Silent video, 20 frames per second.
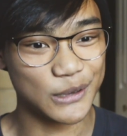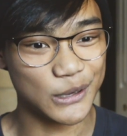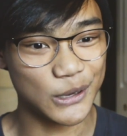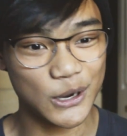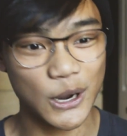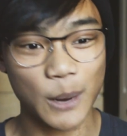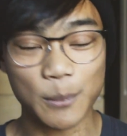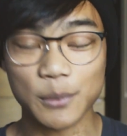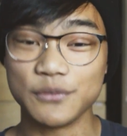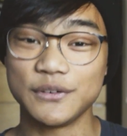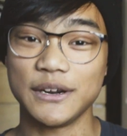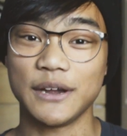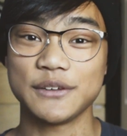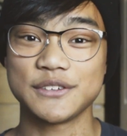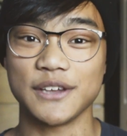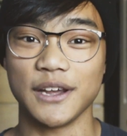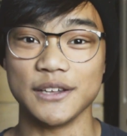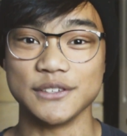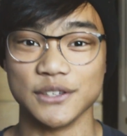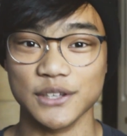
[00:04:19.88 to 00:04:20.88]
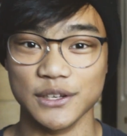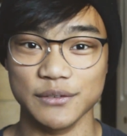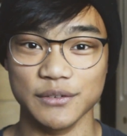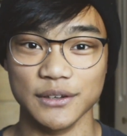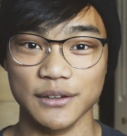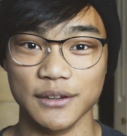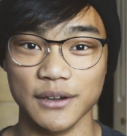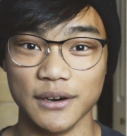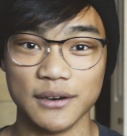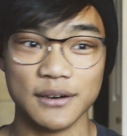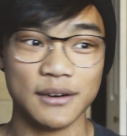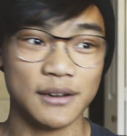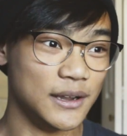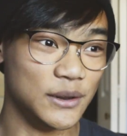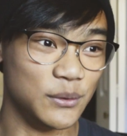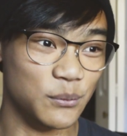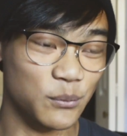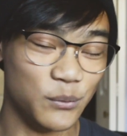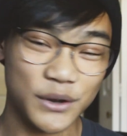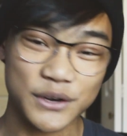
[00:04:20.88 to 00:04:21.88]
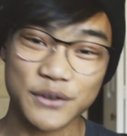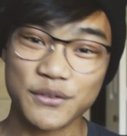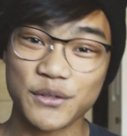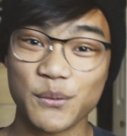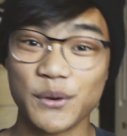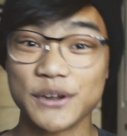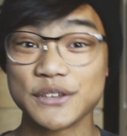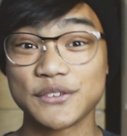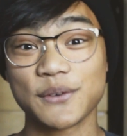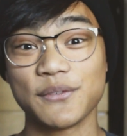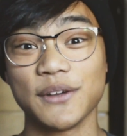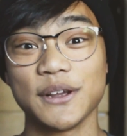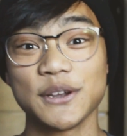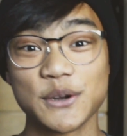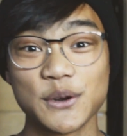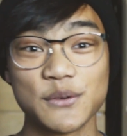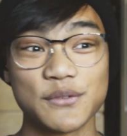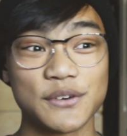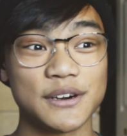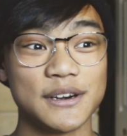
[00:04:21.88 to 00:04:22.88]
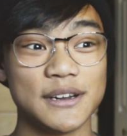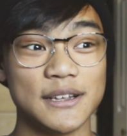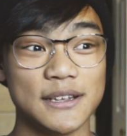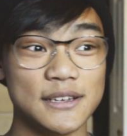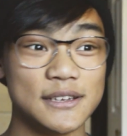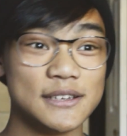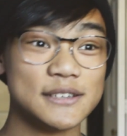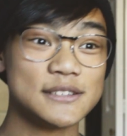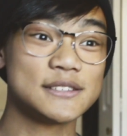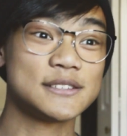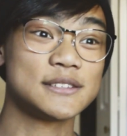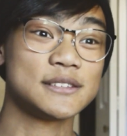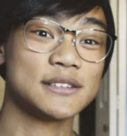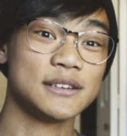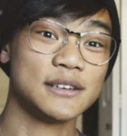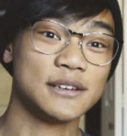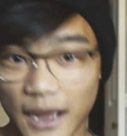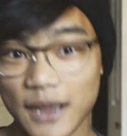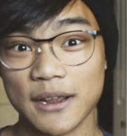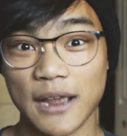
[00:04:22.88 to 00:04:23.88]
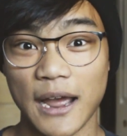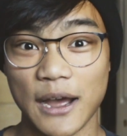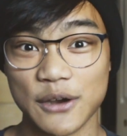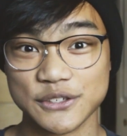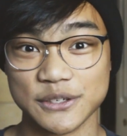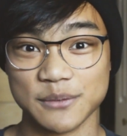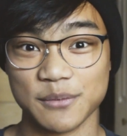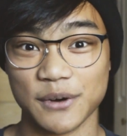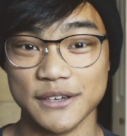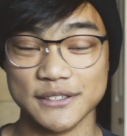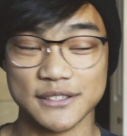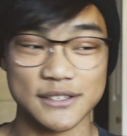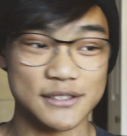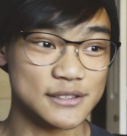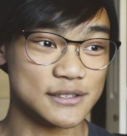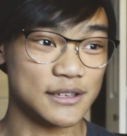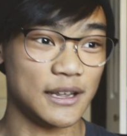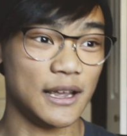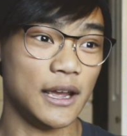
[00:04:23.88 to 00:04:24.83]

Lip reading: a couple of downsides to living there. And one of the ones for Vancouver is high housing prices